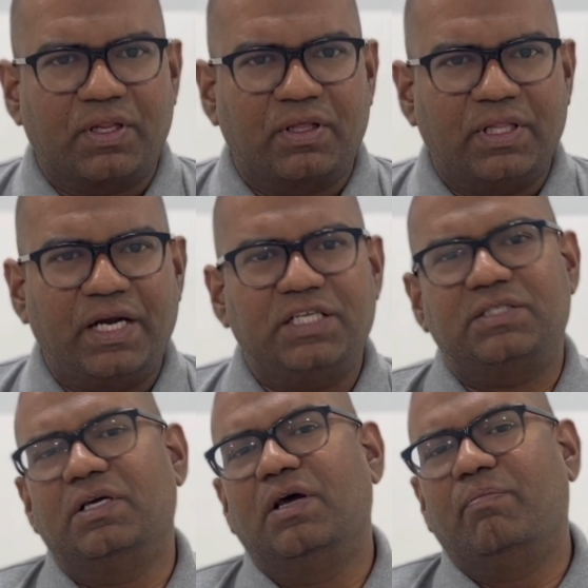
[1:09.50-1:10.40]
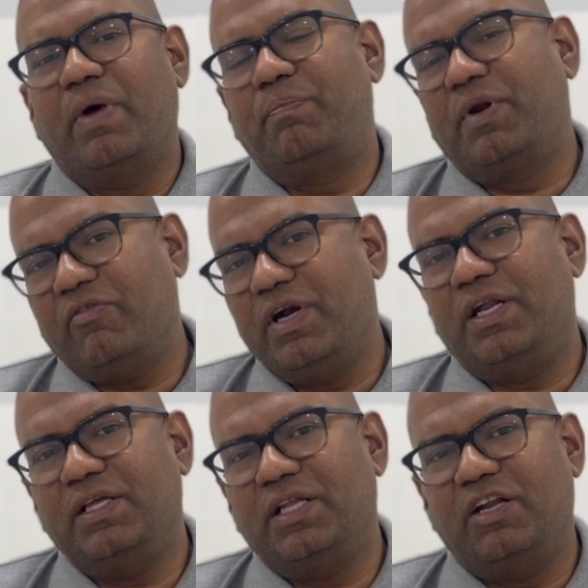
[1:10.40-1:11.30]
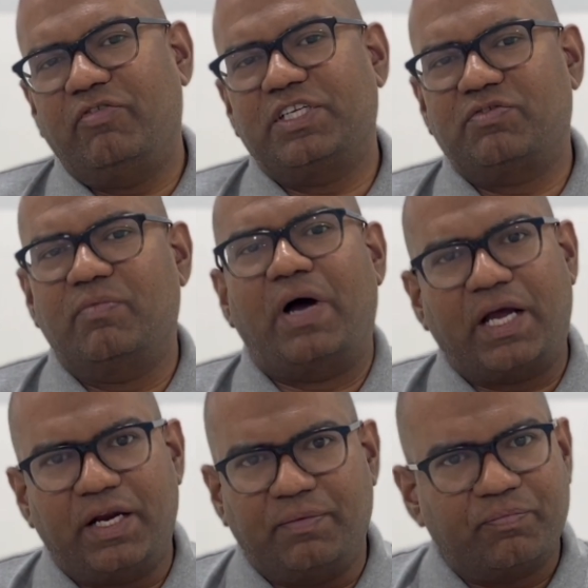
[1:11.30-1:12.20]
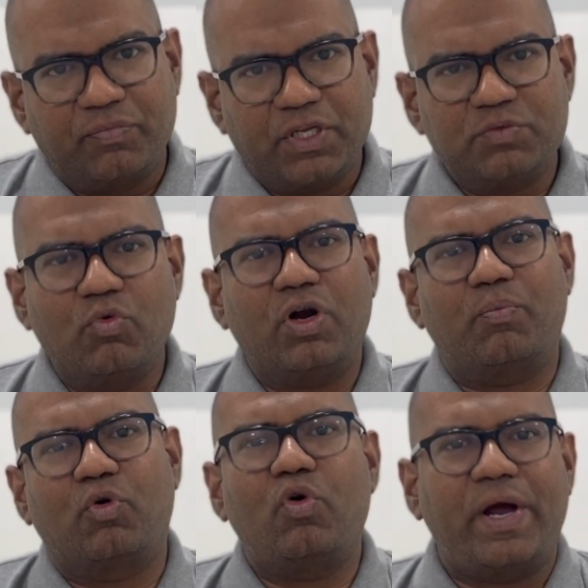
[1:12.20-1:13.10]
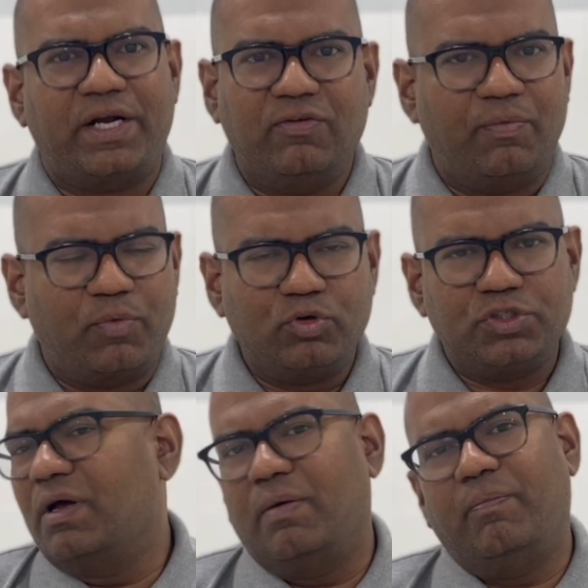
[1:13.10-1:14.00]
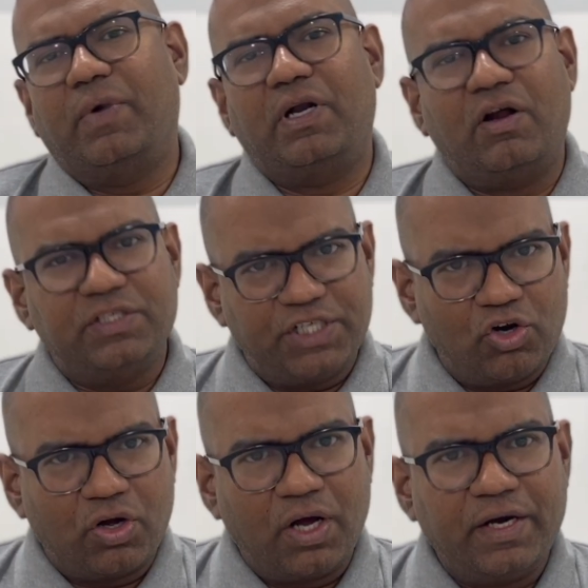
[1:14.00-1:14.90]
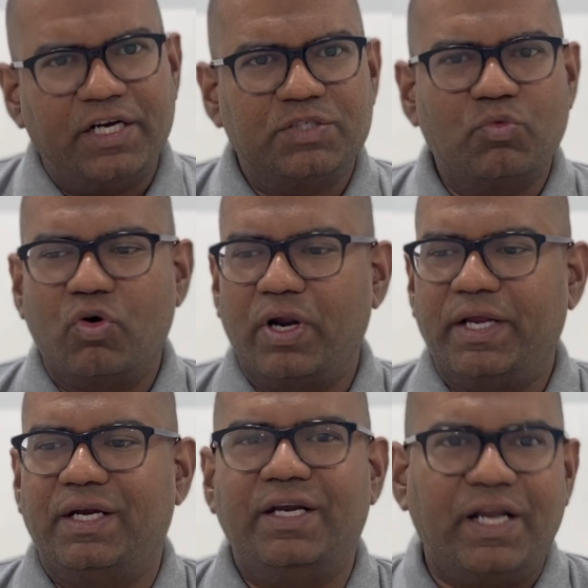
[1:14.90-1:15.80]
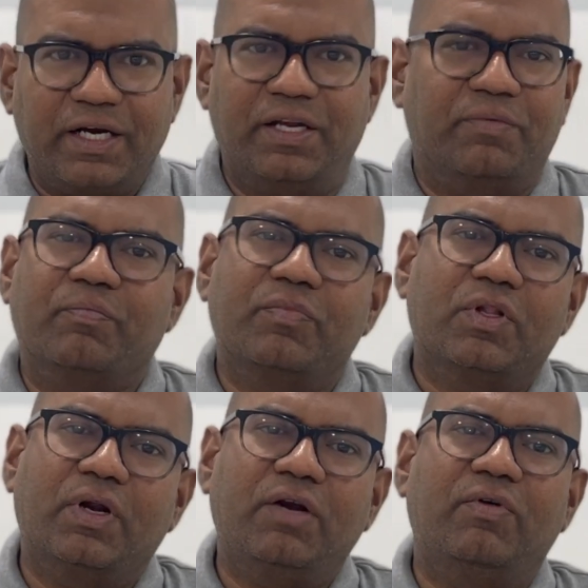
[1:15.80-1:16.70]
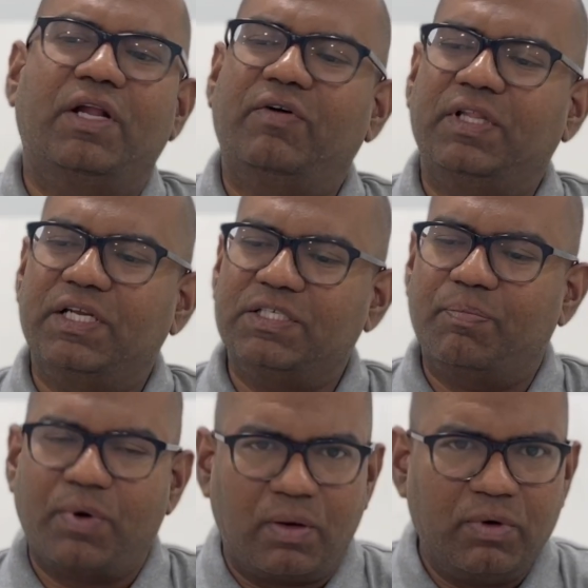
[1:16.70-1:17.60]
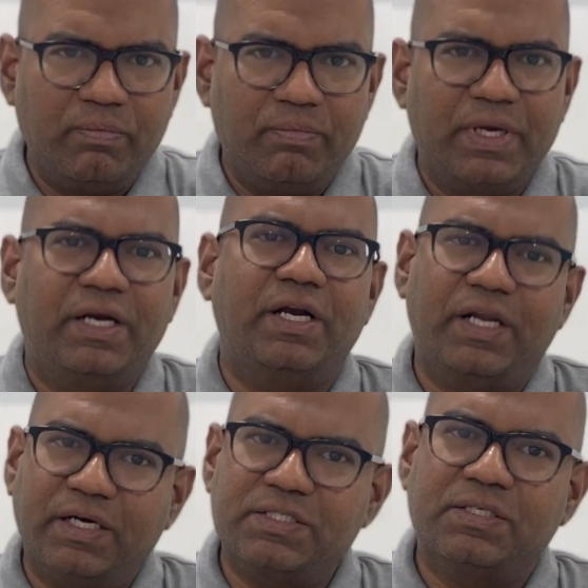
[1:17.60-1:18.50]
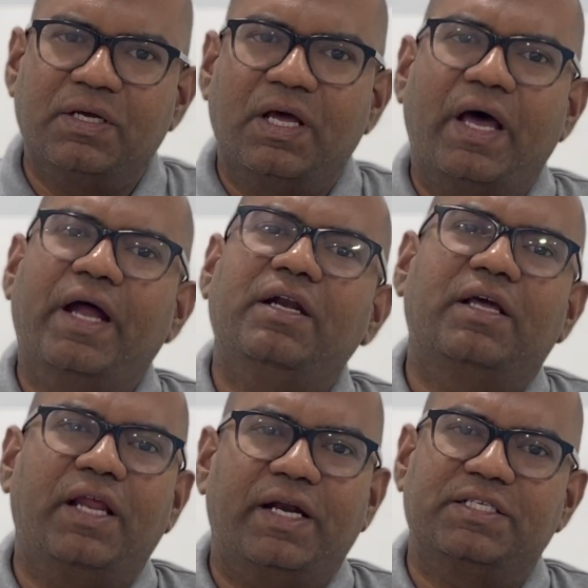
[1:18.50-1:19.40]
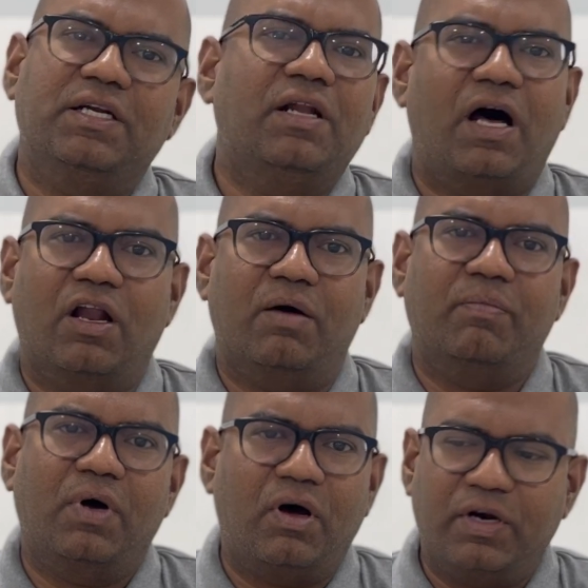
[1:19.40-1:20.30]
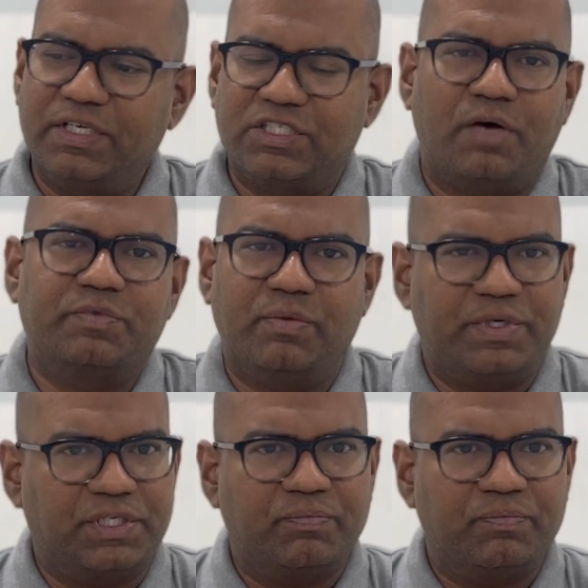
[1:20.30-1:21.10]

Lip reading: That is, by preventing the defects from occurring. It's more a proactive approach. But on Jidoka, it is more like detecting. Right? Whenever there is a problem, it detects and creates an alarm or it stops the machine.